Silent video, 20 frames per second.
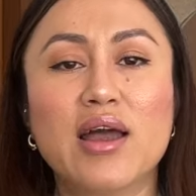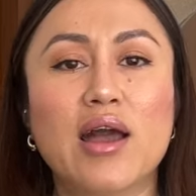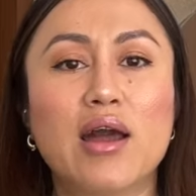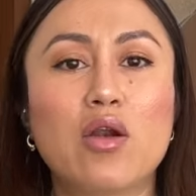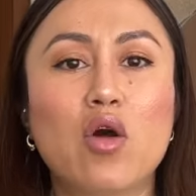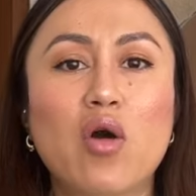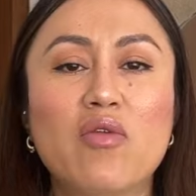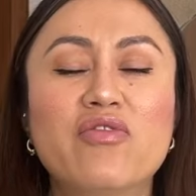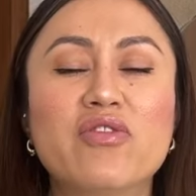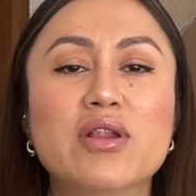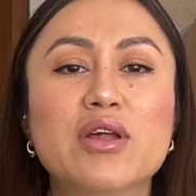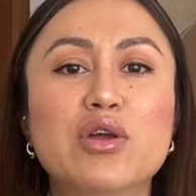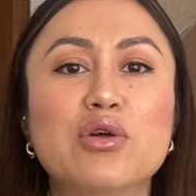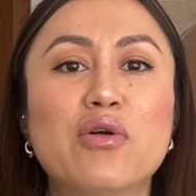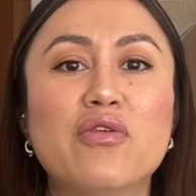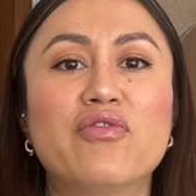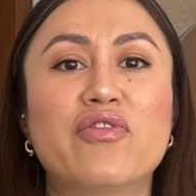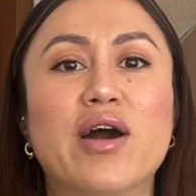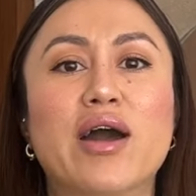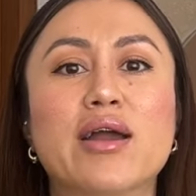And hopefully
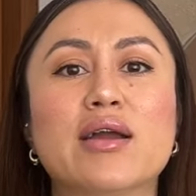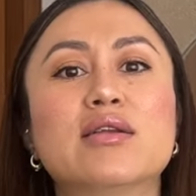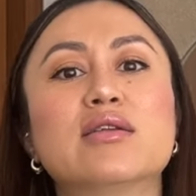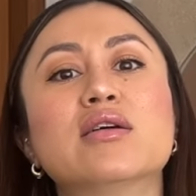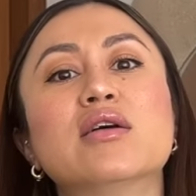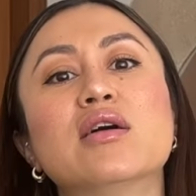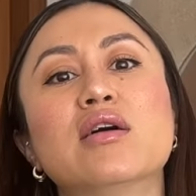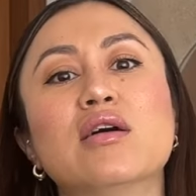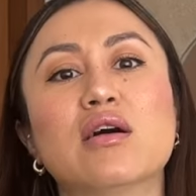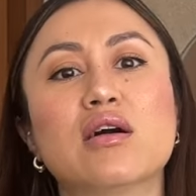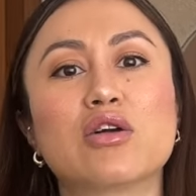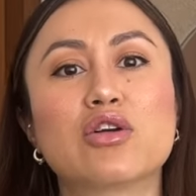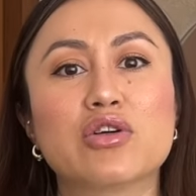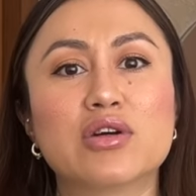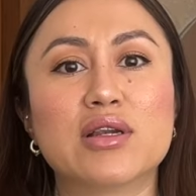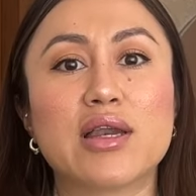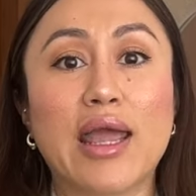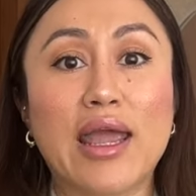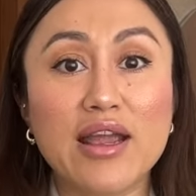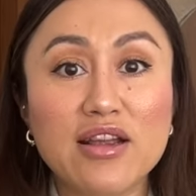you'll find a
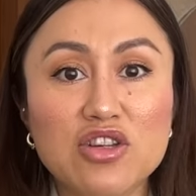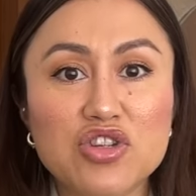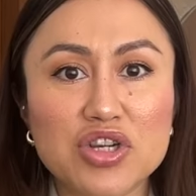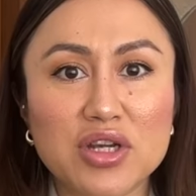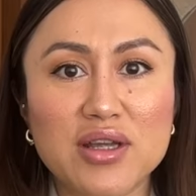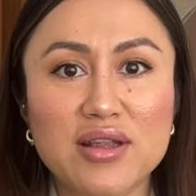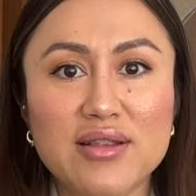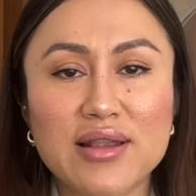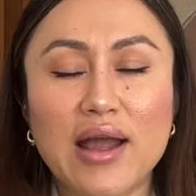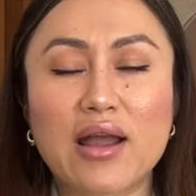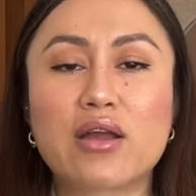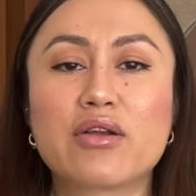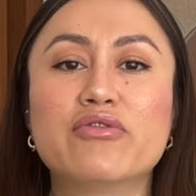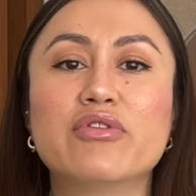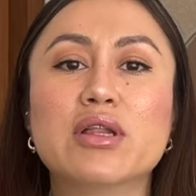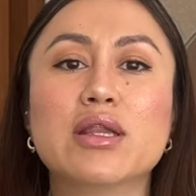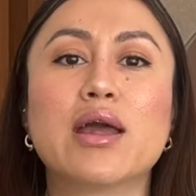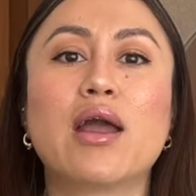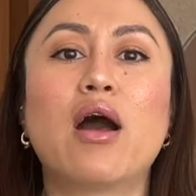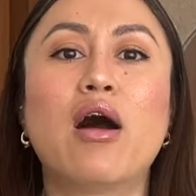good agent that can
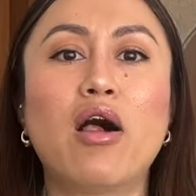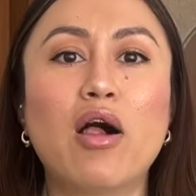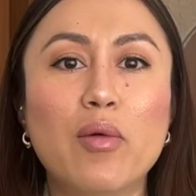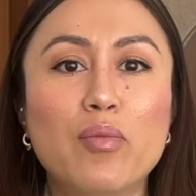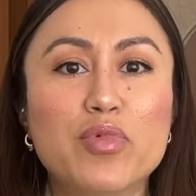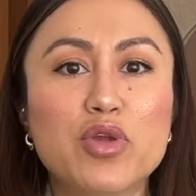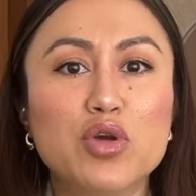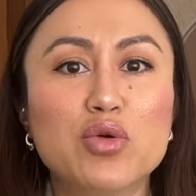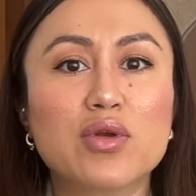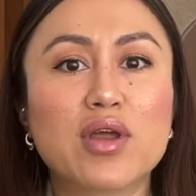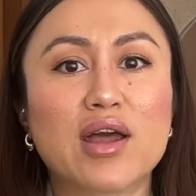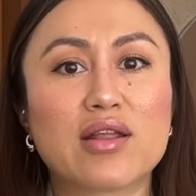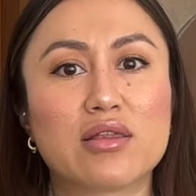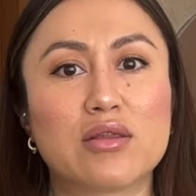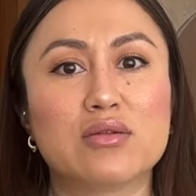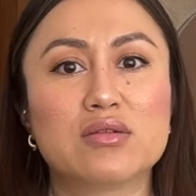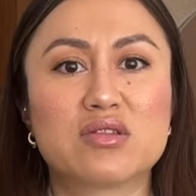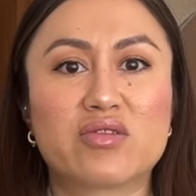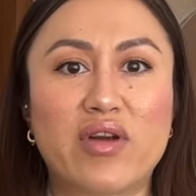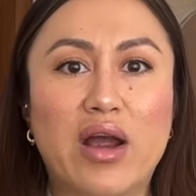really help you get
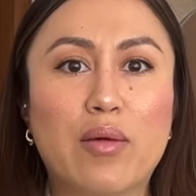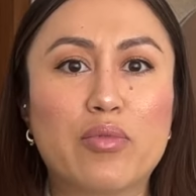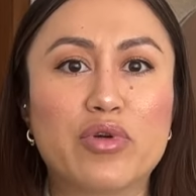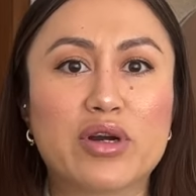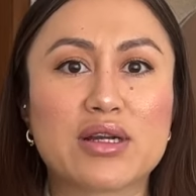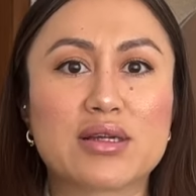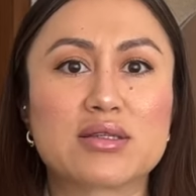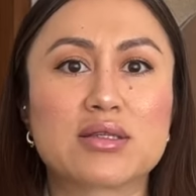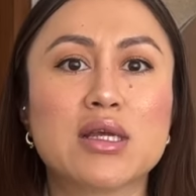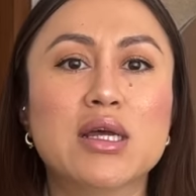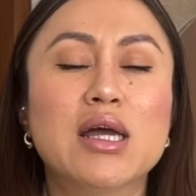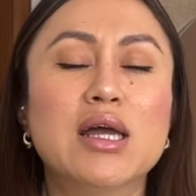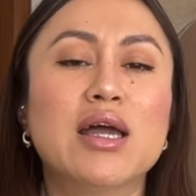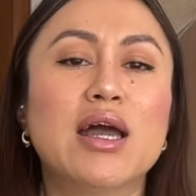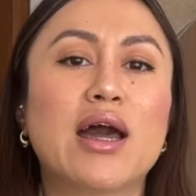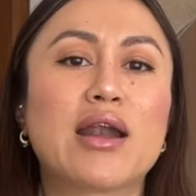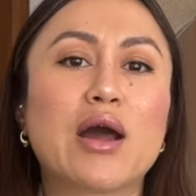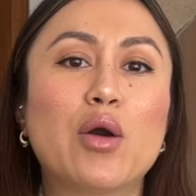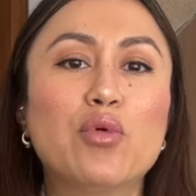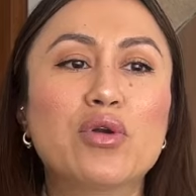those fabrics.
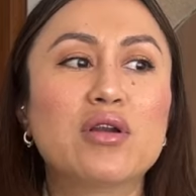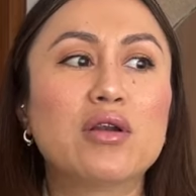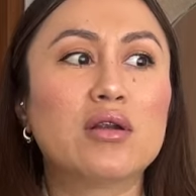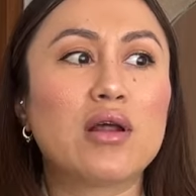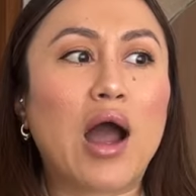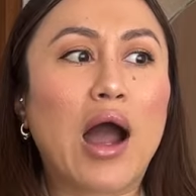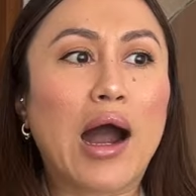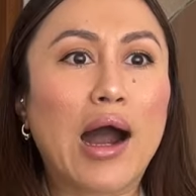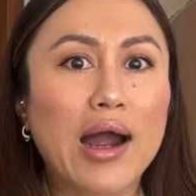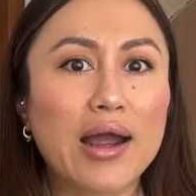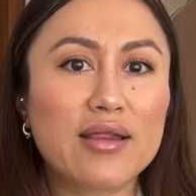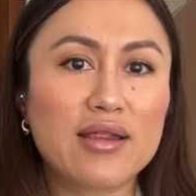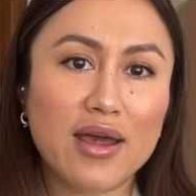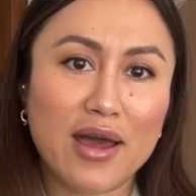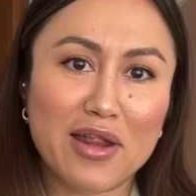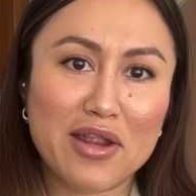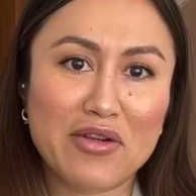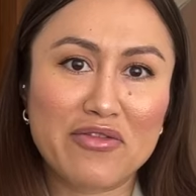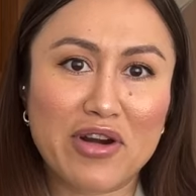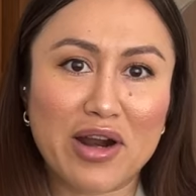And I would highly,
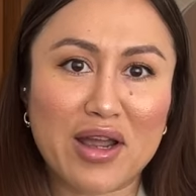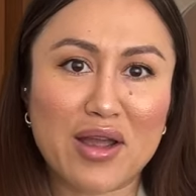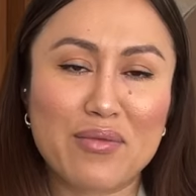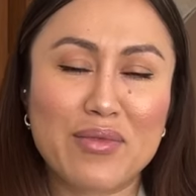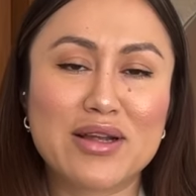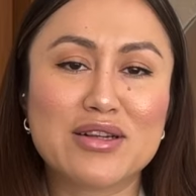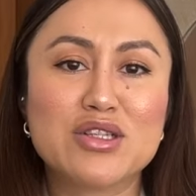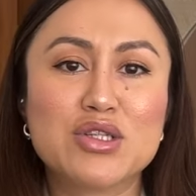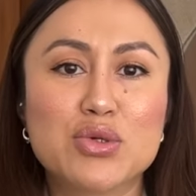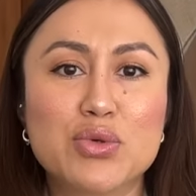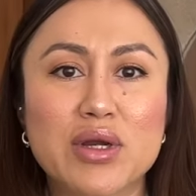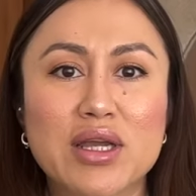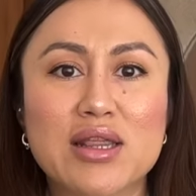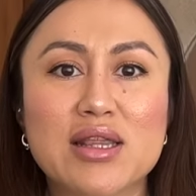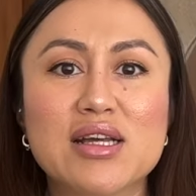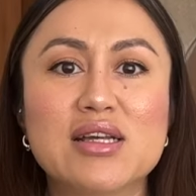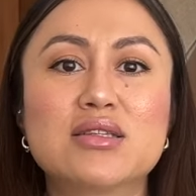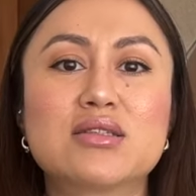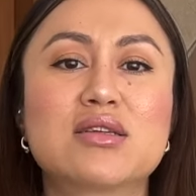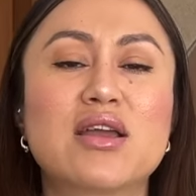highly recommend doing
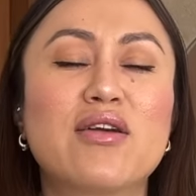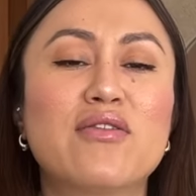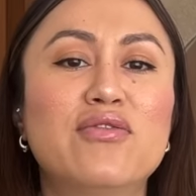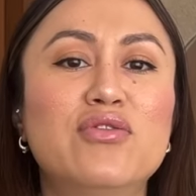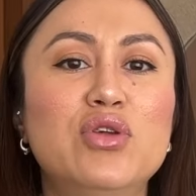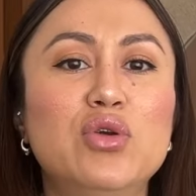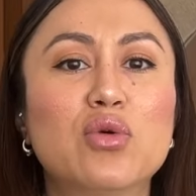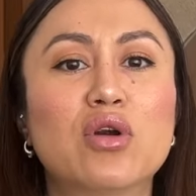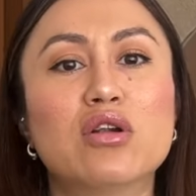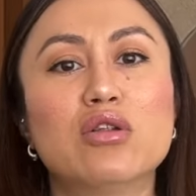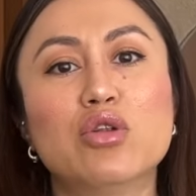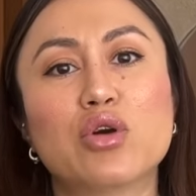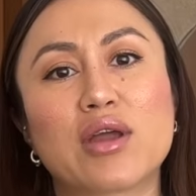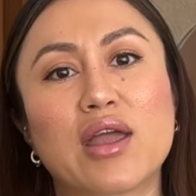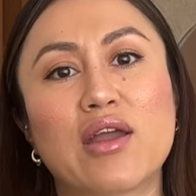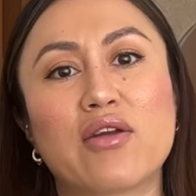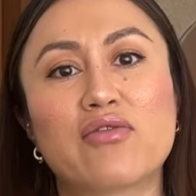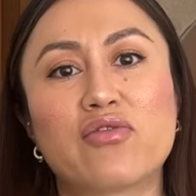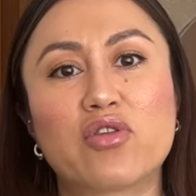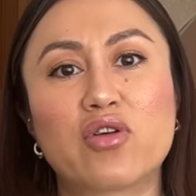this if you are
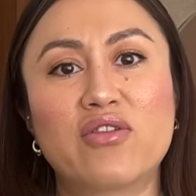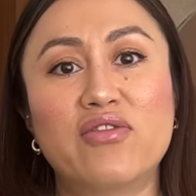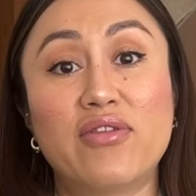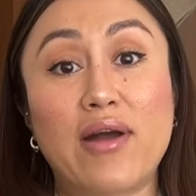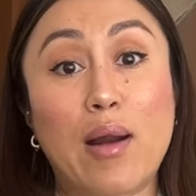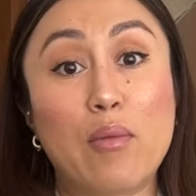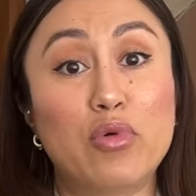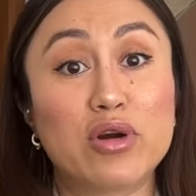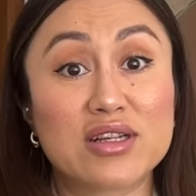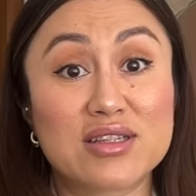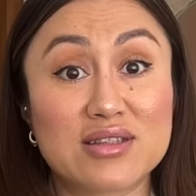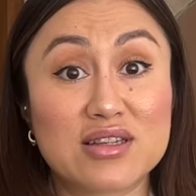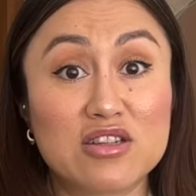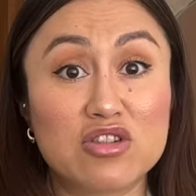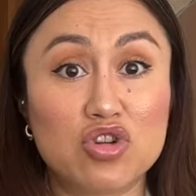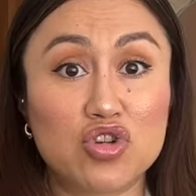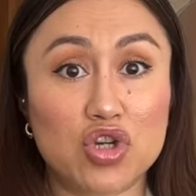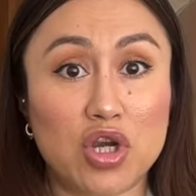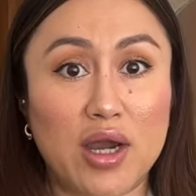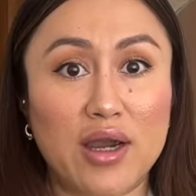looking for fabrics
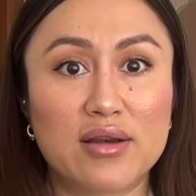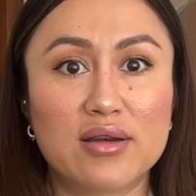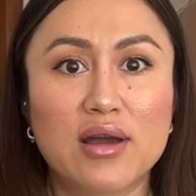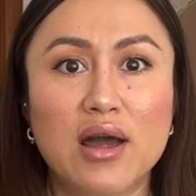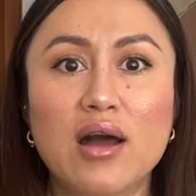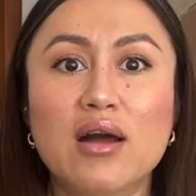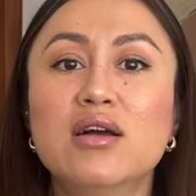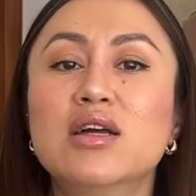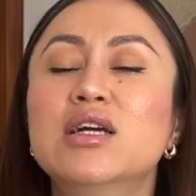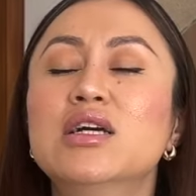in China,